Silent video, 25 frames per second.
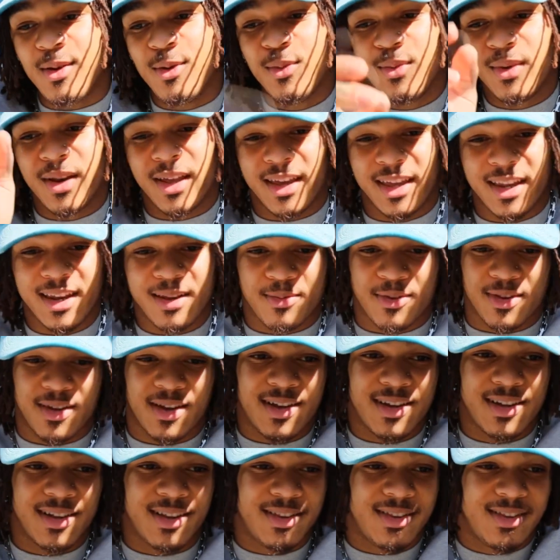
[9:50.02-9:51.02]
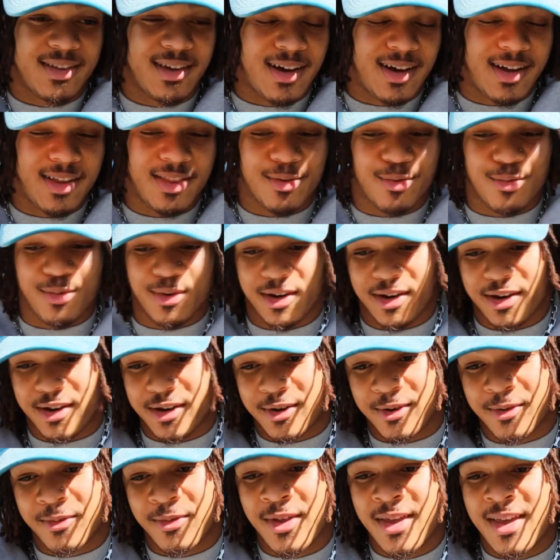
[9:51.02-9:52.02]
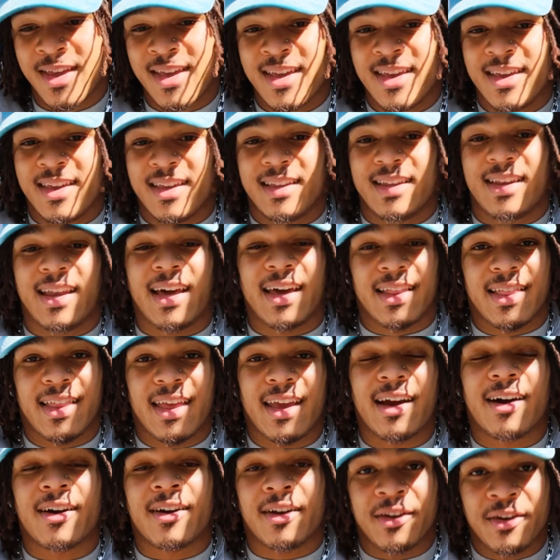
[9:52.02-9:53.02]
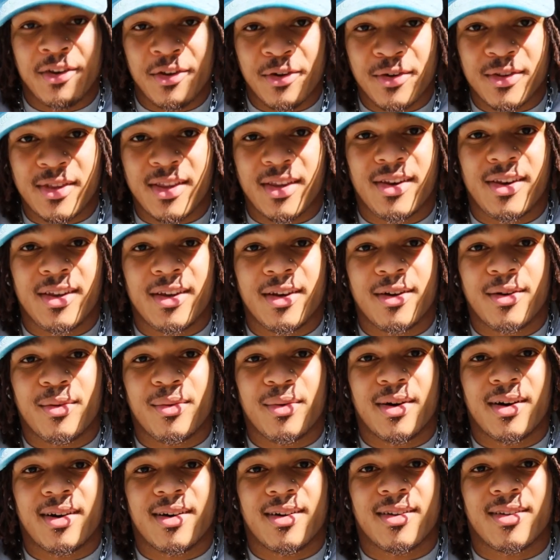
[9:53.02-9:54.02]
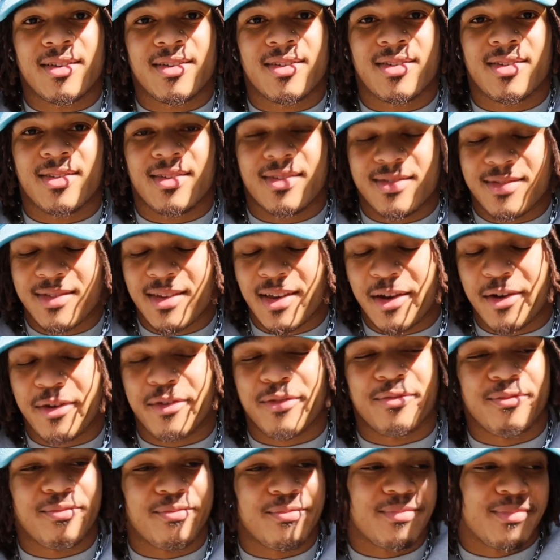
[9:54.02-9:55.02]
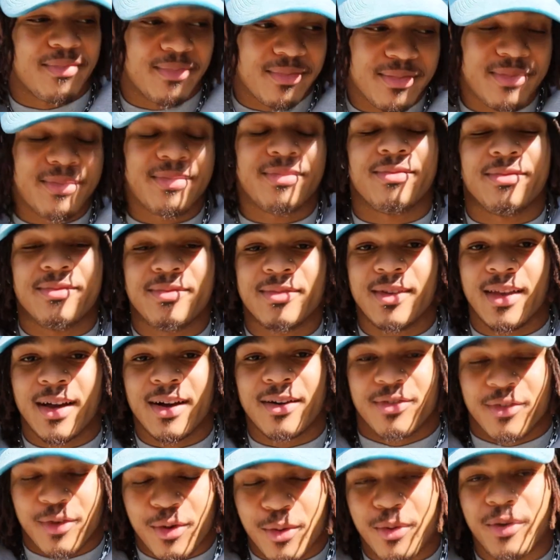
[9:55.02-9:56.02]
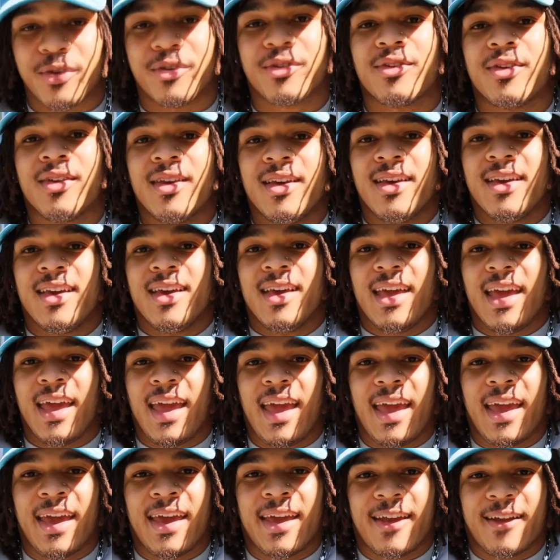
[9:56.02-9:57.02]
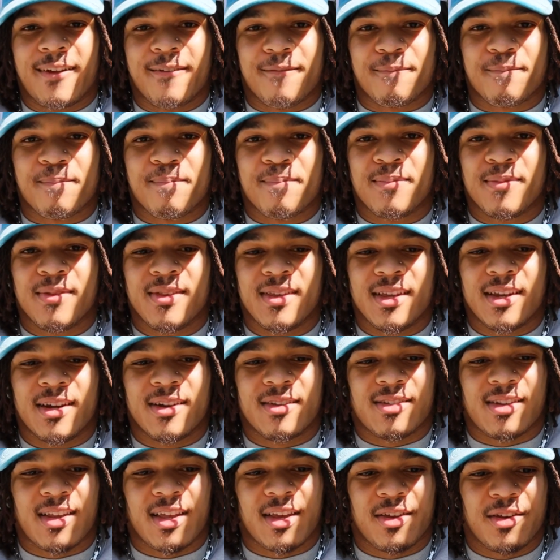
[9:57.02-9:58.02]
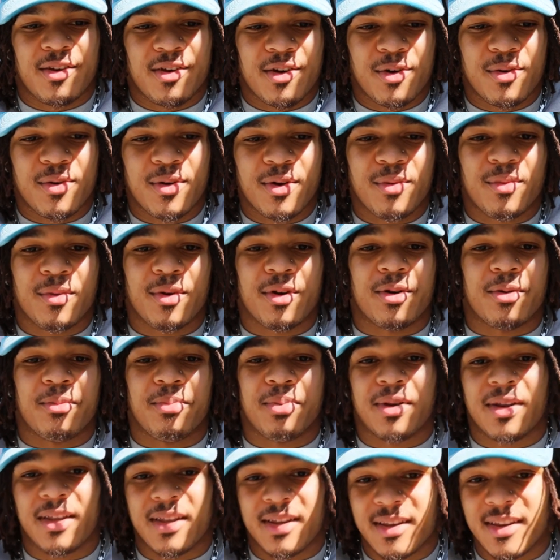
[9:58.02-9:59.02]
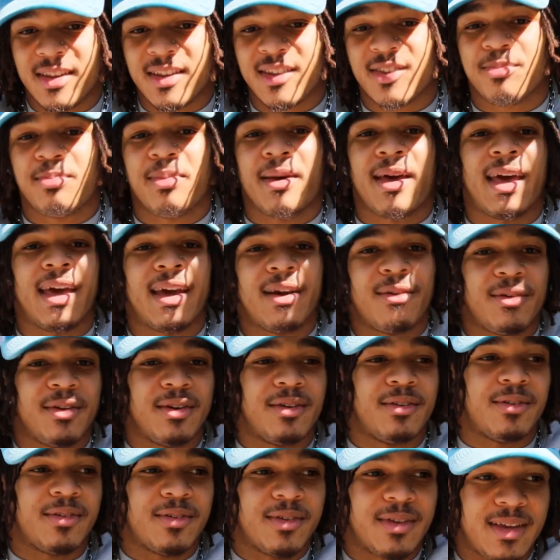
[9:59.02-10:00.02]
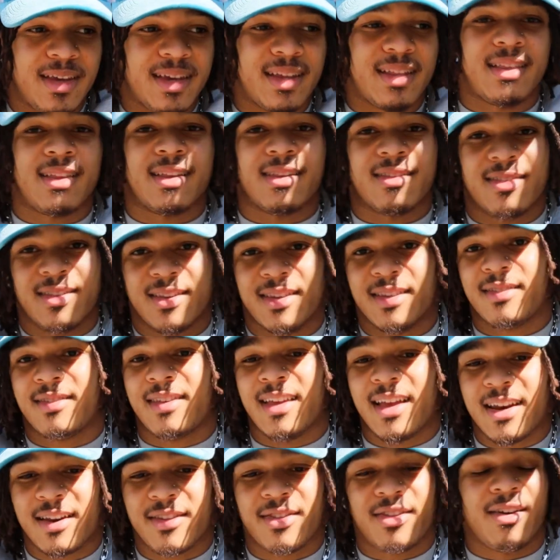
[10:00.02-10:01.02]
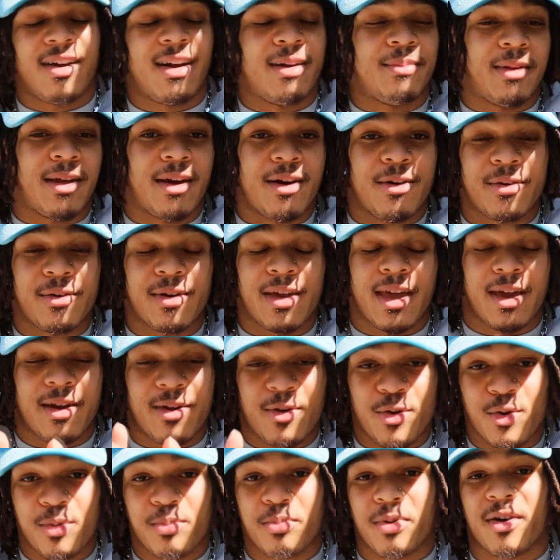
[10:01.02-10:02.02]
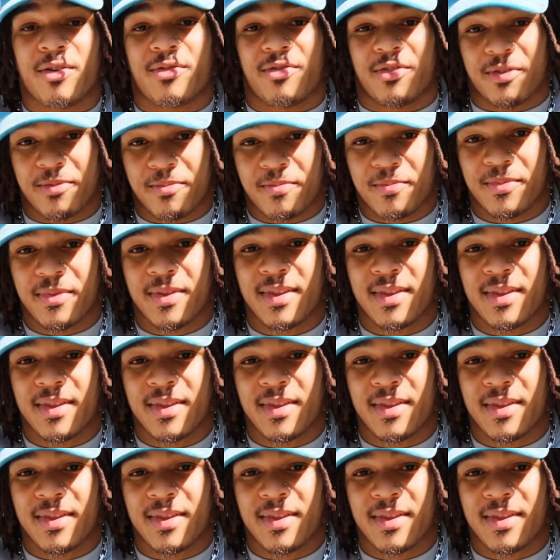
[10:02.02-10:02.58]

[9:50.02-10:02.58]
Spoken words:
when I get up to the other window, like, they already knew what the deal was, of course, and You know, like, you know what, we're gonna put it in this bag, we're gonna get this, this, that, and that. I'm like, okay, cool, perfect.